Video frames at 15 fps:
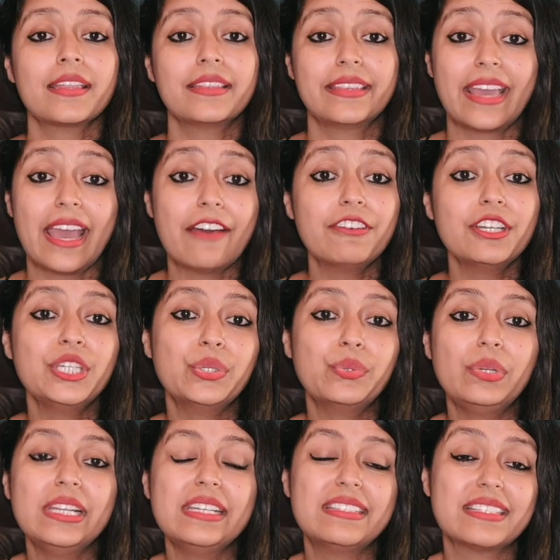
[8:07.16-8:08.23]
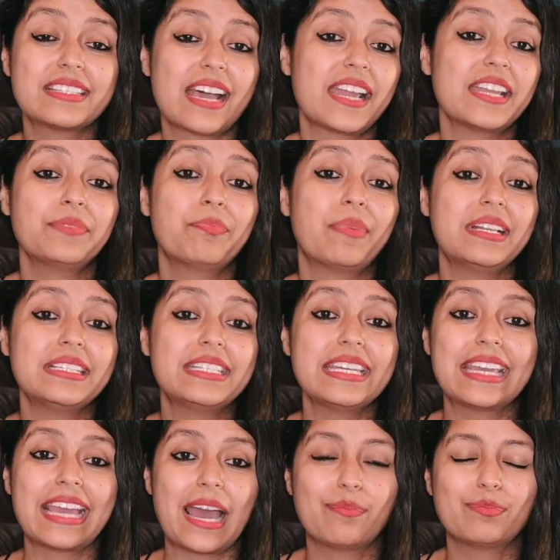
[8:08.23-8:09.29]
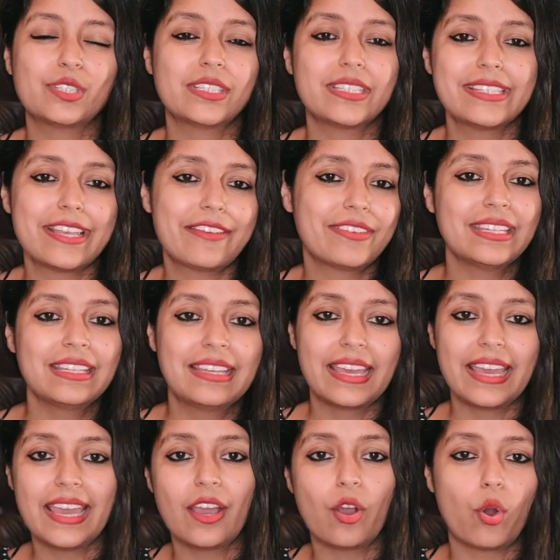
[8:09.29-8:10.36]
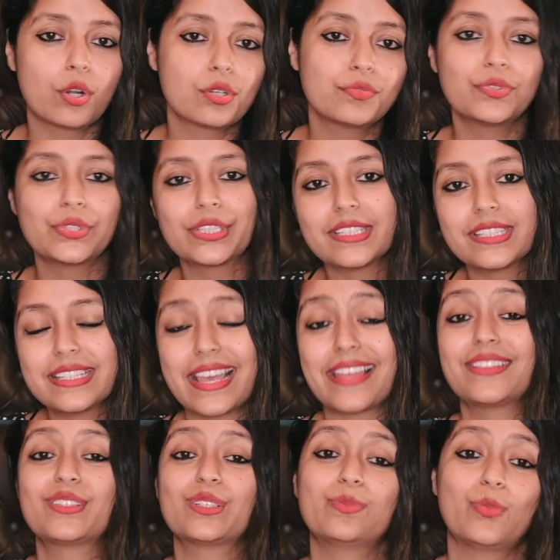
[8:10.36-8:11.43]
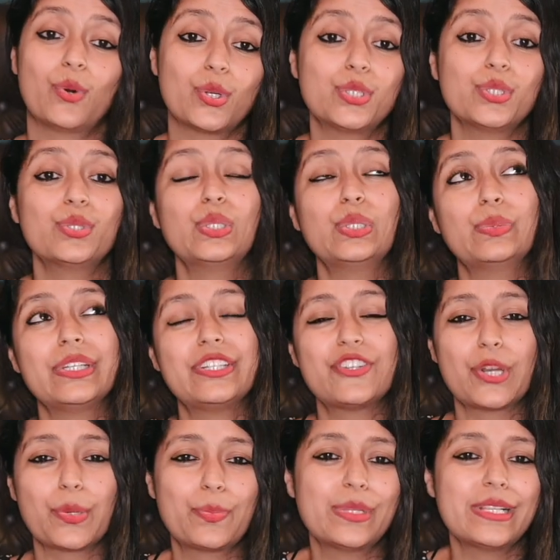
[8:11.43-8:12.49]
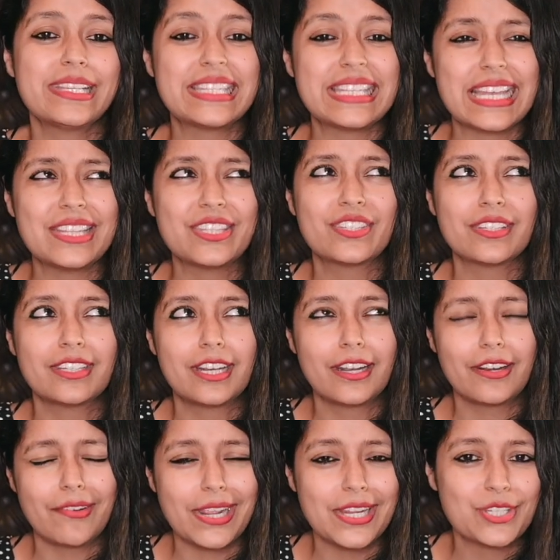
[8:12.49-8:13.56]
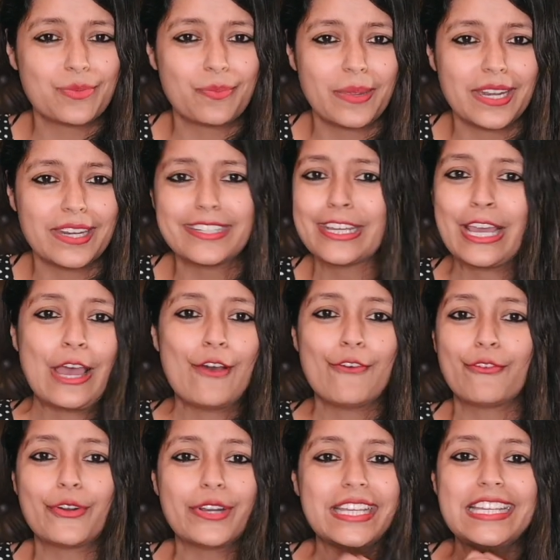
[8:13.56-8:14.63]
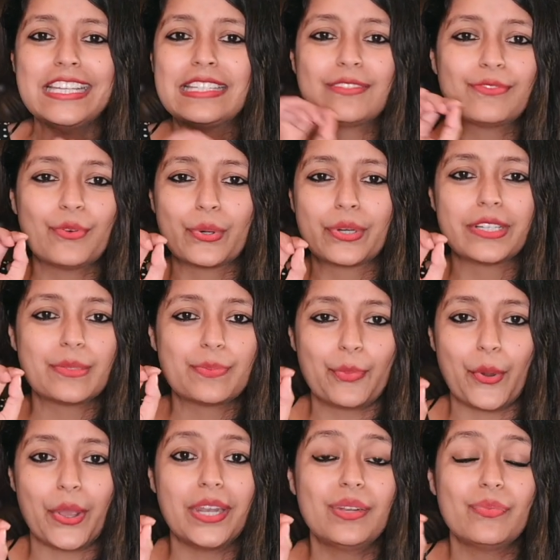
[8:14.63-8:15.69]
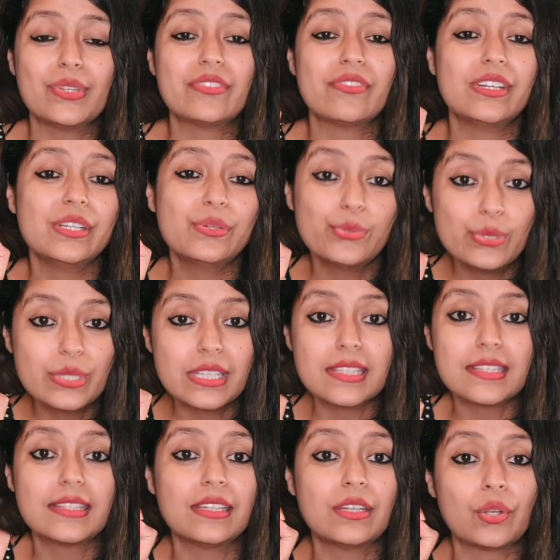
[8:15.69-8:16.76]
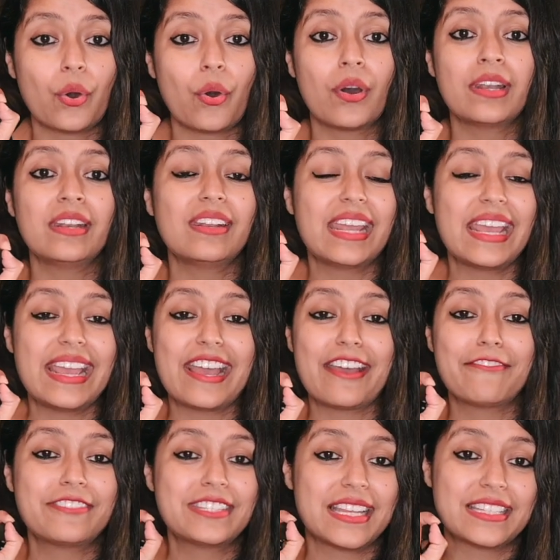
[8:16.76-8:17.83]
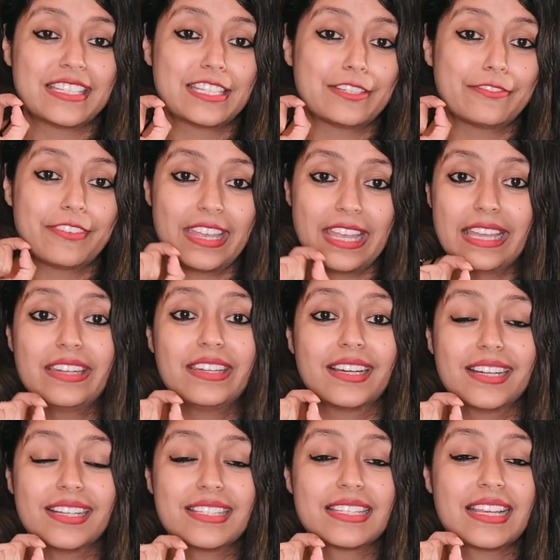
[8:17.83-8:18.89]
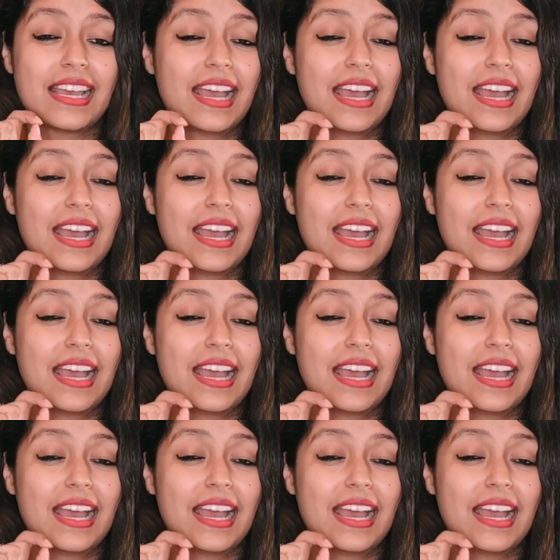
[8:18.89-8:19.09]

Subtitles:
They have a newly designed multi-cam 37K autofocus sensor module with triple sensor arrangement for each focus point, which reduces the non-AF sensitive areas.